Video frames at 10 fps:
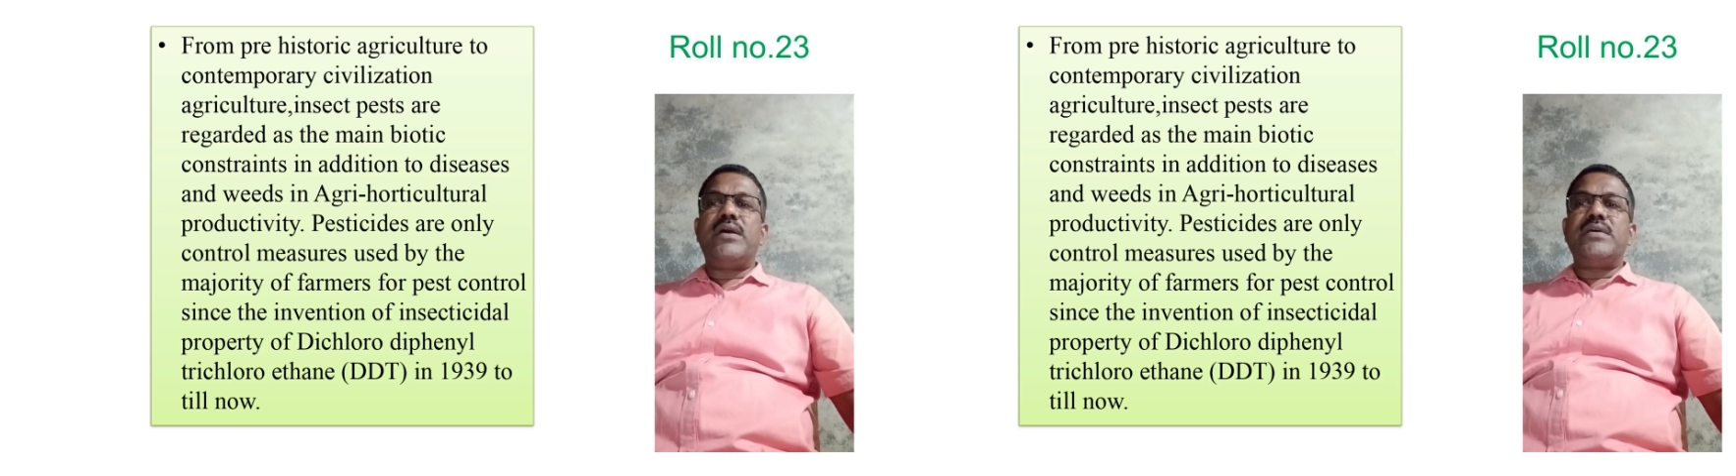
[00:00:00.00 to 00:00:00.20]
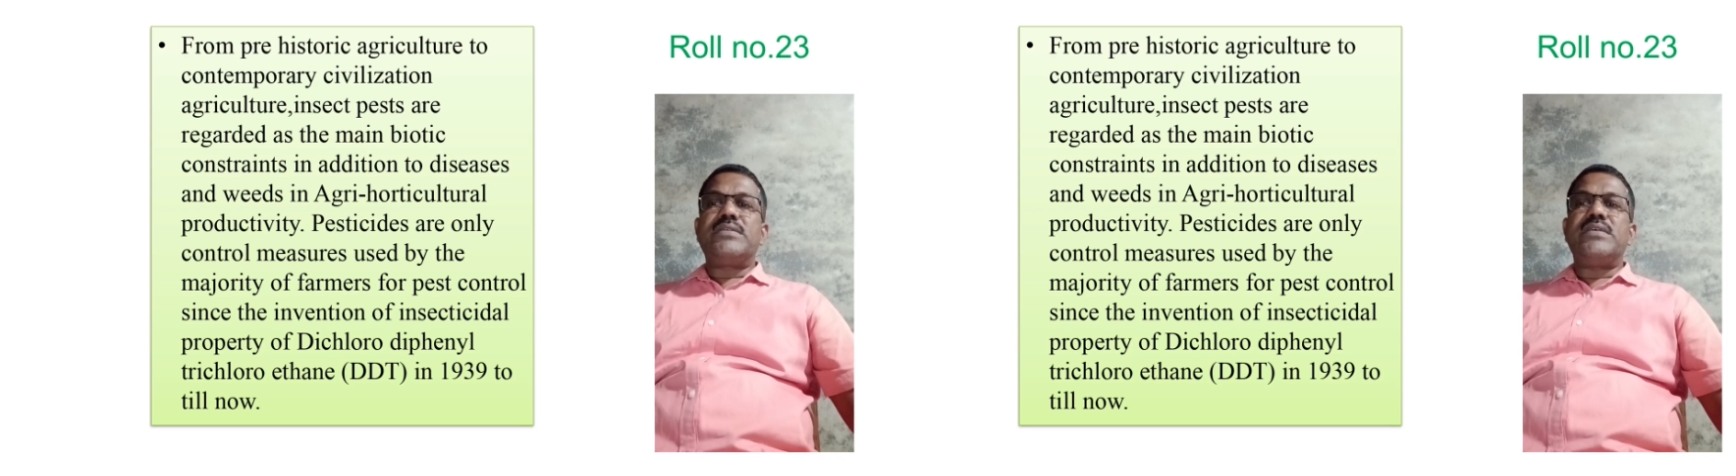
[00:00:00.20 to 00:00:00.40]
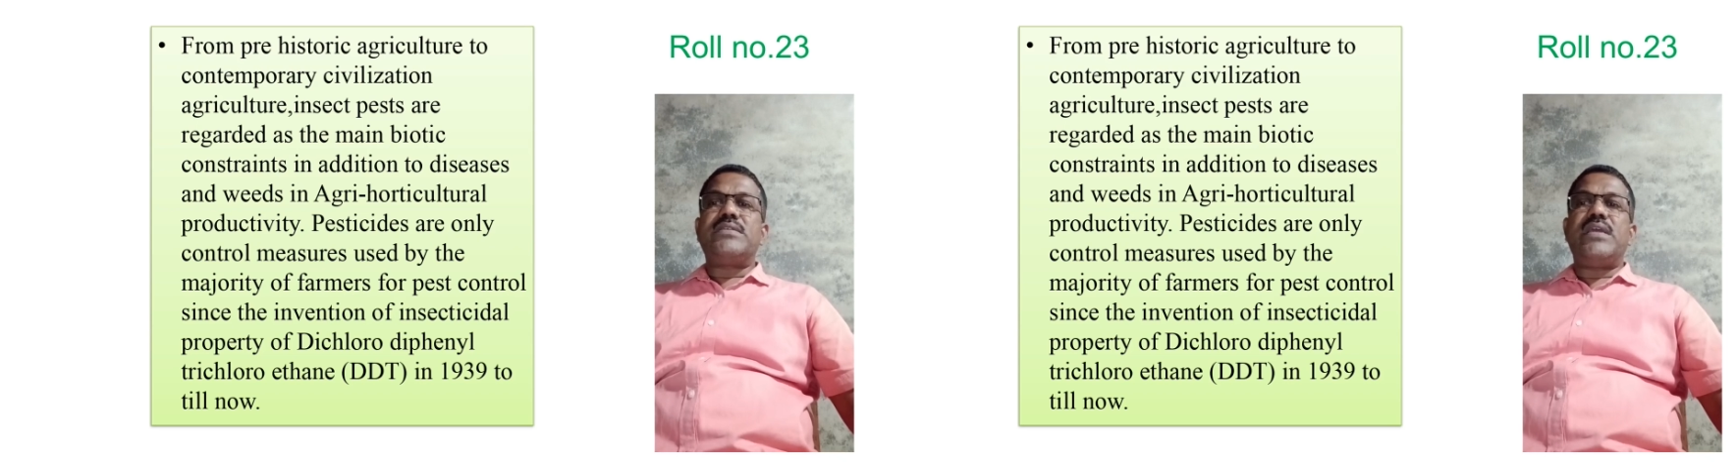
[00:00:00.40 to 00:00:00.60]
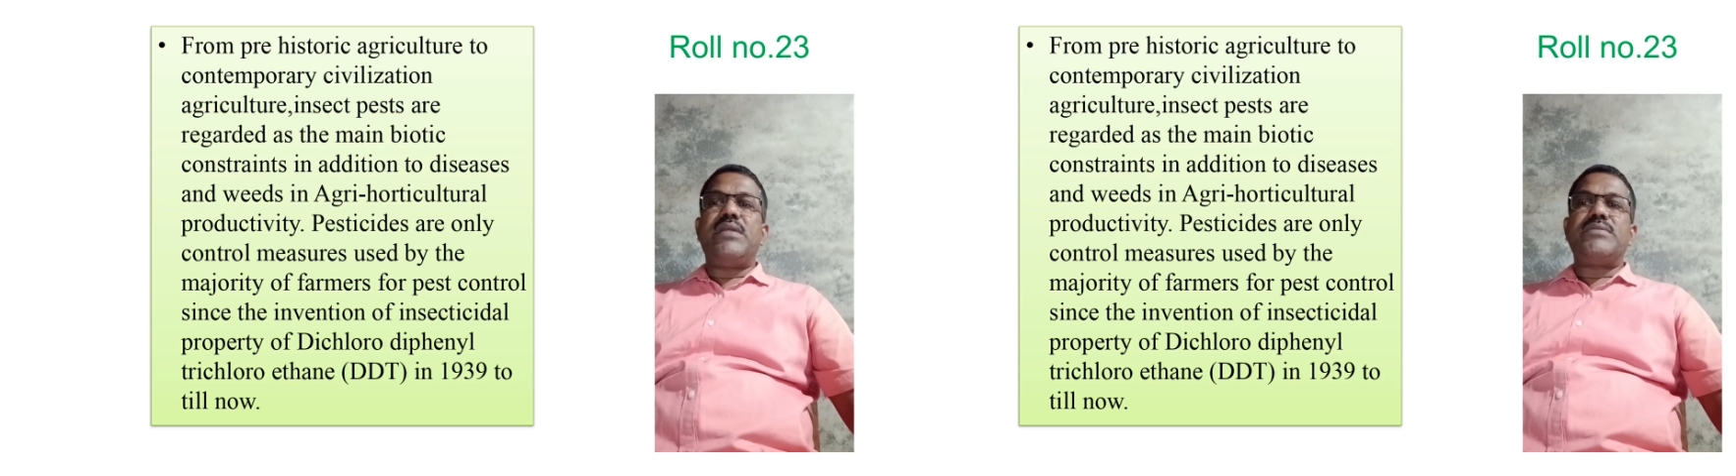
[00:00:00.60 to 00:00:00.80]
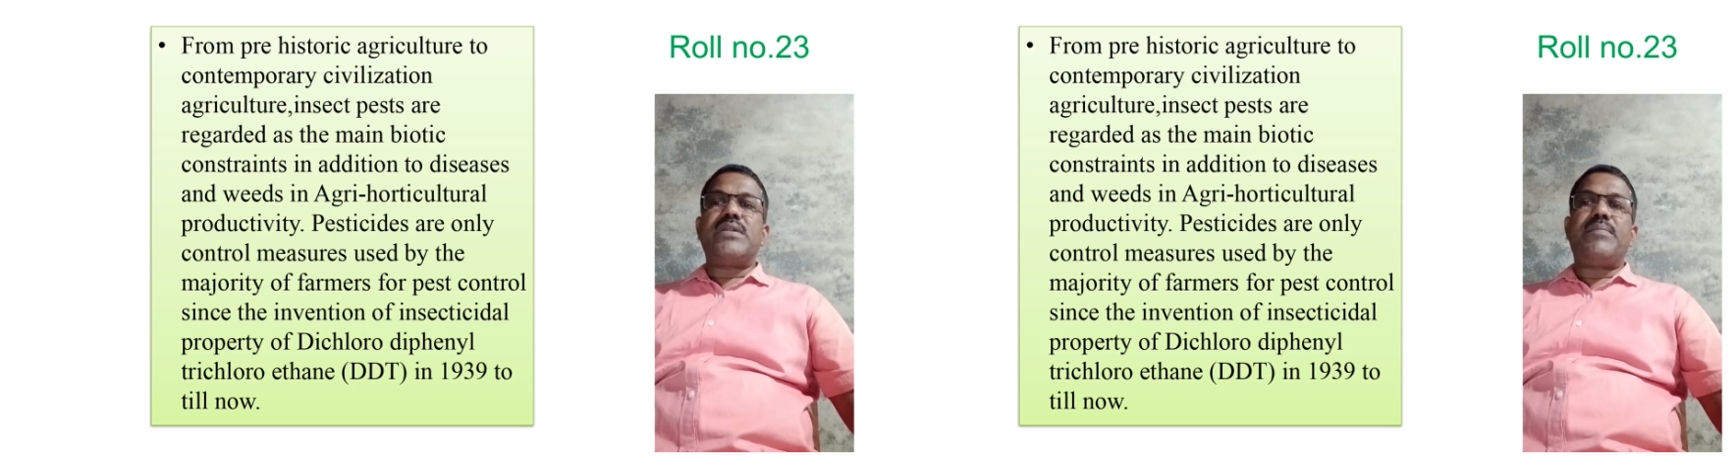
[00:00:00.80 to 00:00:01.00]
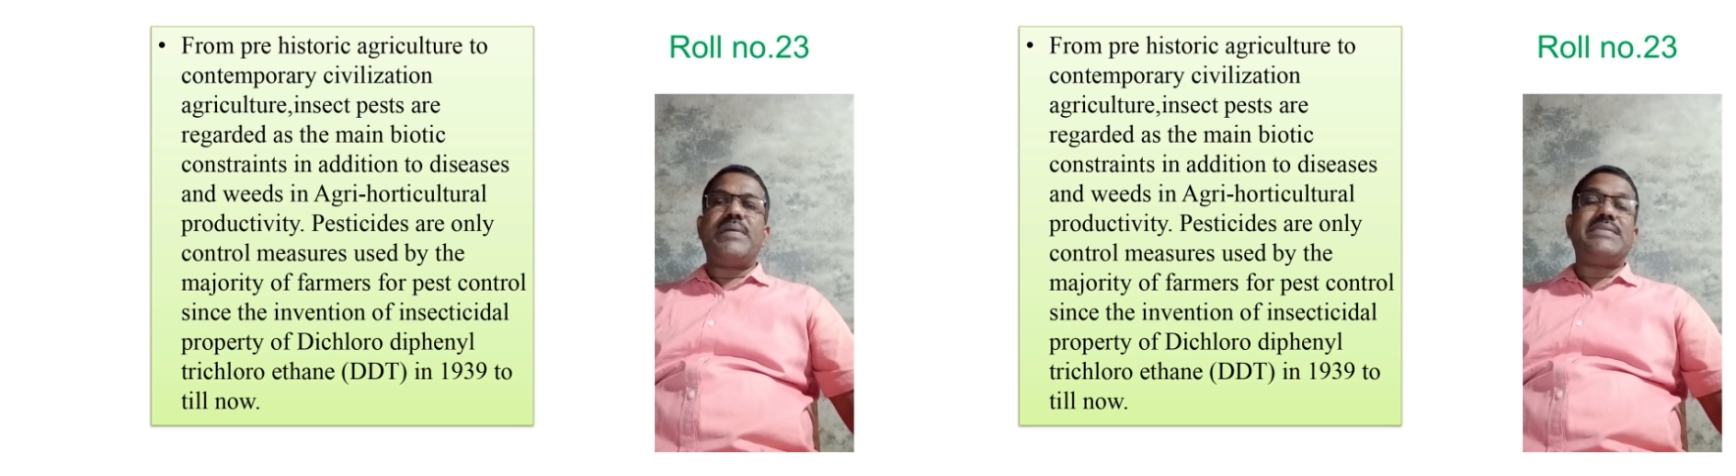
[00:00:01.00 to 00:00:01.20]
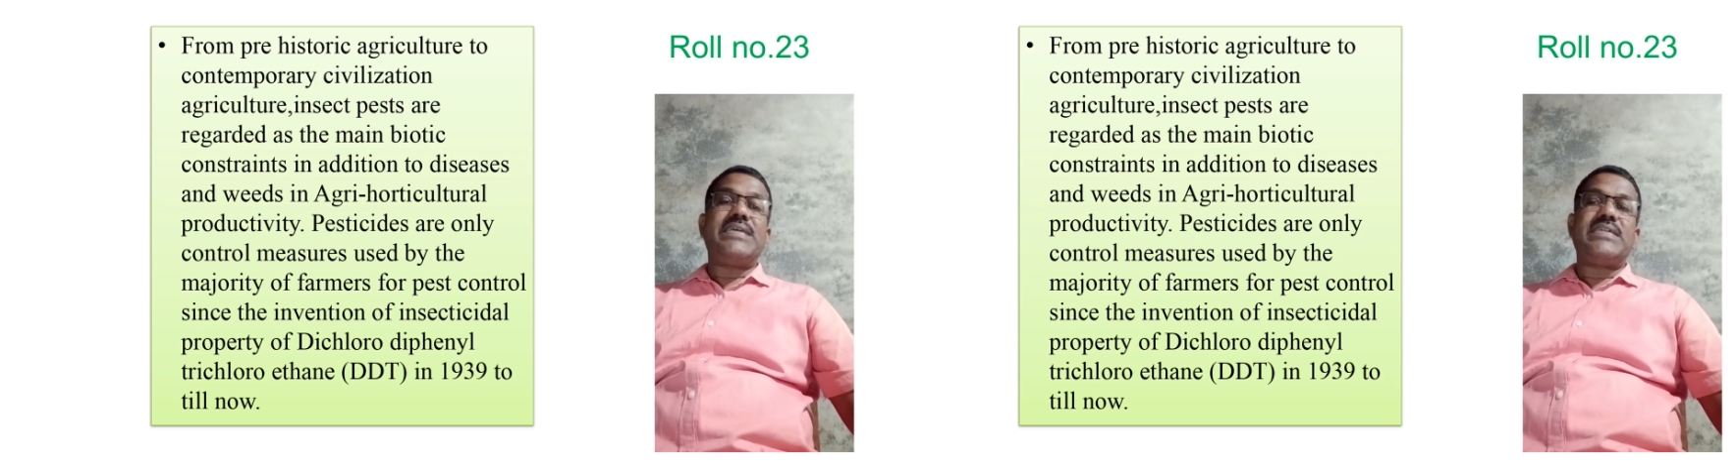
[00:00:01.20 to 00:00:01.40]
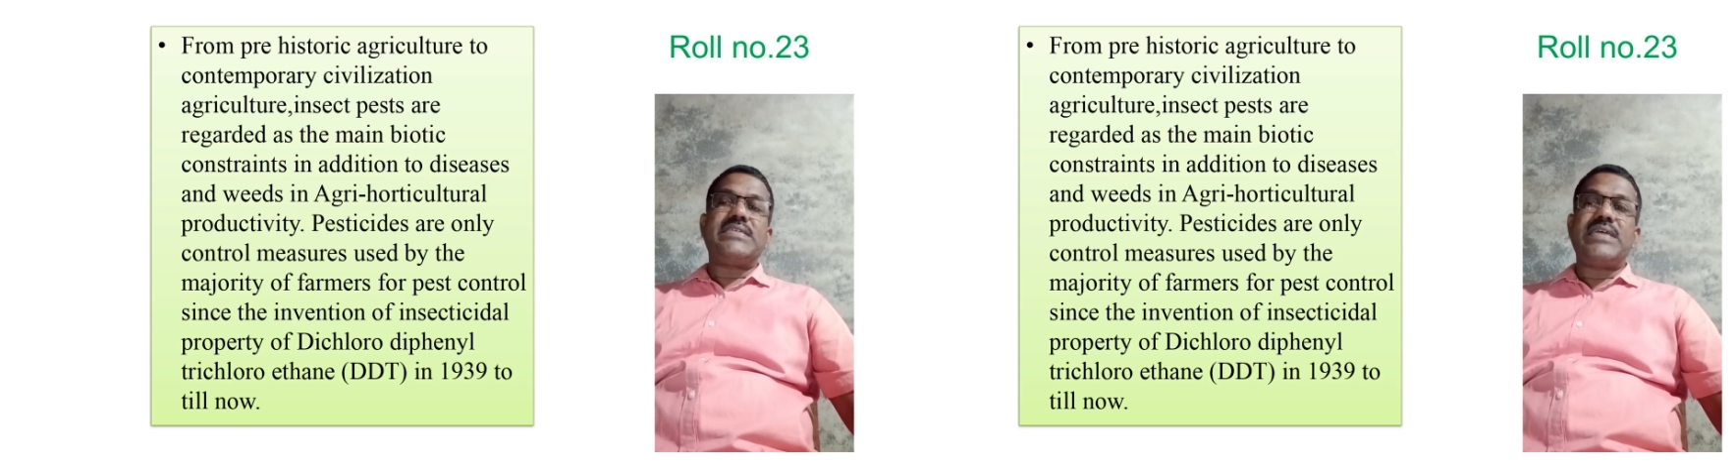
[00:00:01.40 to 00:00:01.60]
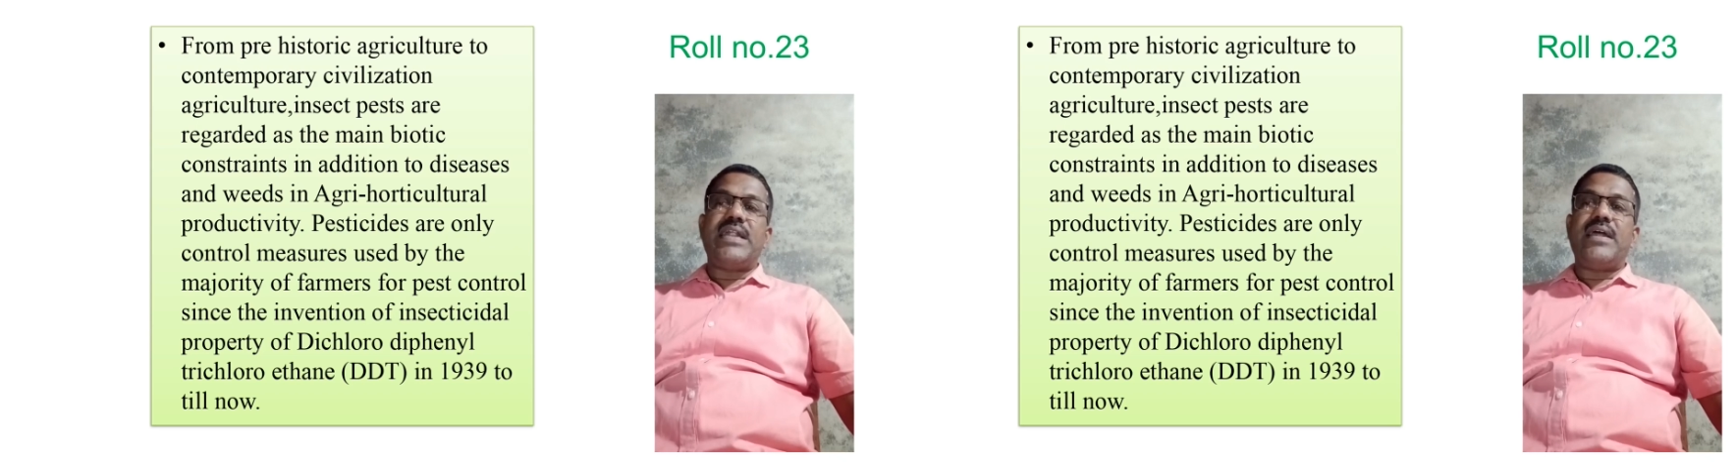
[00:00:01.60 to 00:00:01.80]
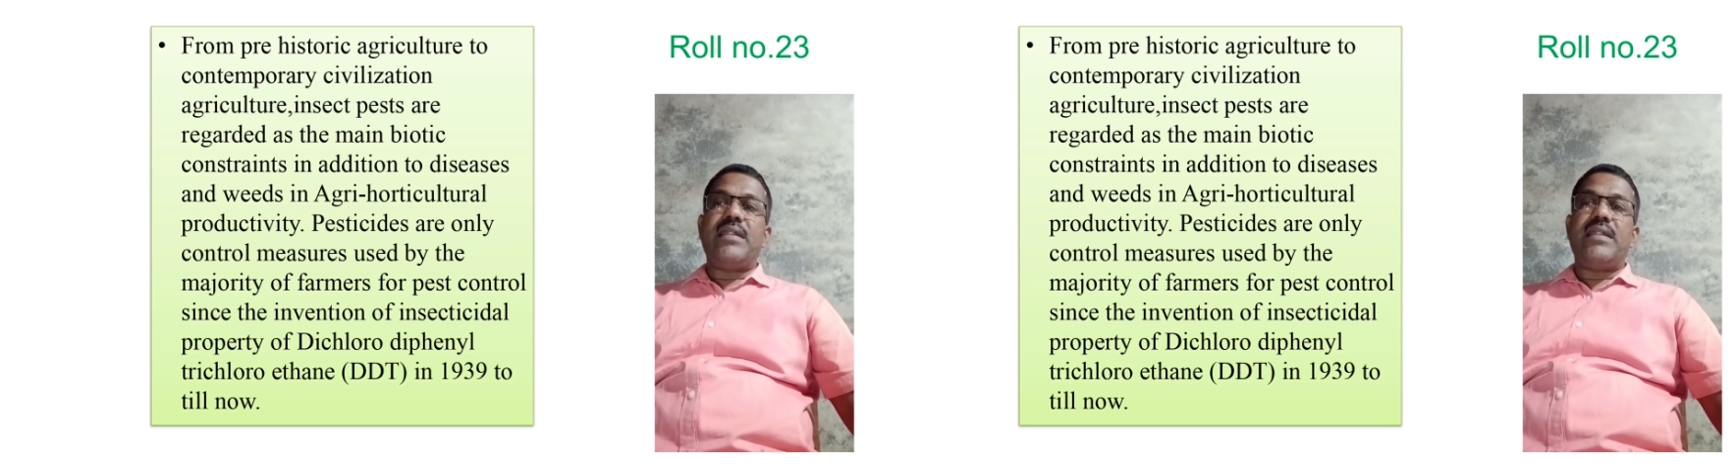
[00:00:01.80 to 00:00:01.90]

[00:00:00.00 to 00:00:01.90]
since innovation of insecticidal